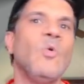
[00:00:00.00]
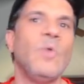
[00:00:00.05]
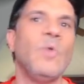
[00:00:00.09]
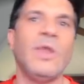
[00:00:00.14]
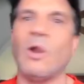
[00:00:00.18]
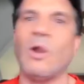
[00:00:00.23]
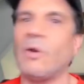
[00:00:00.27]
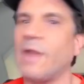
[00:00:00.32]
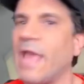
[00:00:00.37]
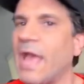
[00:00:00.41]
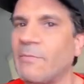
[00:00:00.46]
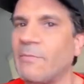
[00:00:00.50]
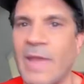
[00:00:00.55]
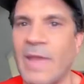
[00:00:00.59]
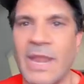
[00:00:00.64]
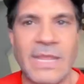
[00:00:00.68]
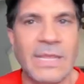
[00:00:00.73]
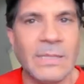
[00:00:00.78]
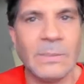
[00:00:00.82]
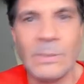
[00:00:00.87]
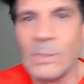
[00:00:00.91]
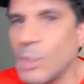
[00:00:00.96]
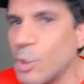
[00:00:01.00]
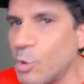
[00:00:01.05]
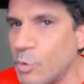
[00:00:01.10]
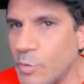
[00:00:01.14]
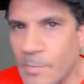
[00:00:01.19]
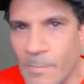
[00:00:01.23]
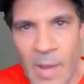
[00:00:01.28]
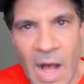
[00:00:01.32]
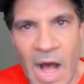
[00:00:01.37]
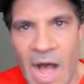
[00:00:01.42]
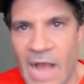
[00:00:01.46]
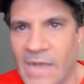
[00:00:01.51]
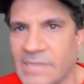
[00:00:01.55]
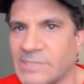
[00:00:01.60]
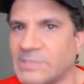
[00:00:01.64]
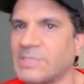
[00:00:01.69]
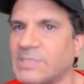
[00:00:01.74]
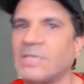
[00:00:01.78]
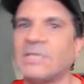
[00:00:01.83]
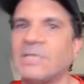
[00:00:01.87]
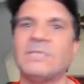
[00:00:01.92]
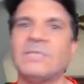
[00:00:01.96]
We don't have any loot
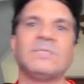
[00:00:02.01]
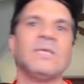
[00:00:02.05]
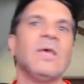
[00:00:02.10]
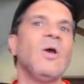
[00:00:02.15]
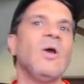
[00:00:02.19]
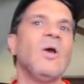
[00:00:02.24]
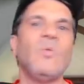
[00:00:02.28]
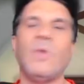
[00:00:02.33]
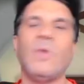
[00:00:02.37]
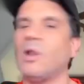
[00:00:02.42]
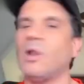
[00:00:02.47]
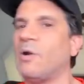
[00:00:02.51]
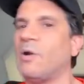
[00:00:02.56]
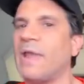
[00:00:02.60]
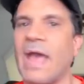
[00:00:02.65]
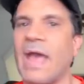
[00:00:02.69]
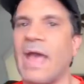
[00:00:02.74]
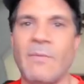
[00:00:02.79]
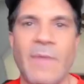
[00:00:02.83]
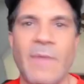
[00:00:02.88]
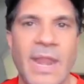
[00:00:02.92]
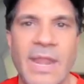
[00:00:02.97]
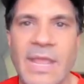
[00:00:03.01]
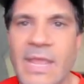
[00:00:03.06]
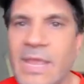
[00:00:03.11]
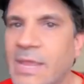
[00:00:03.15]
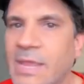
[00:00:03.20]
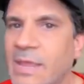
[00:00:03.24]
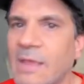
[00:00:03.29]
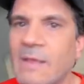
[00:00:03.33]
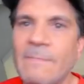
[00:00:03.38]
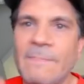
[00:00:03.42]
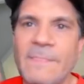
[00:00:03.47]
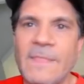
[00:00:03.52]
boxes. We don't have any,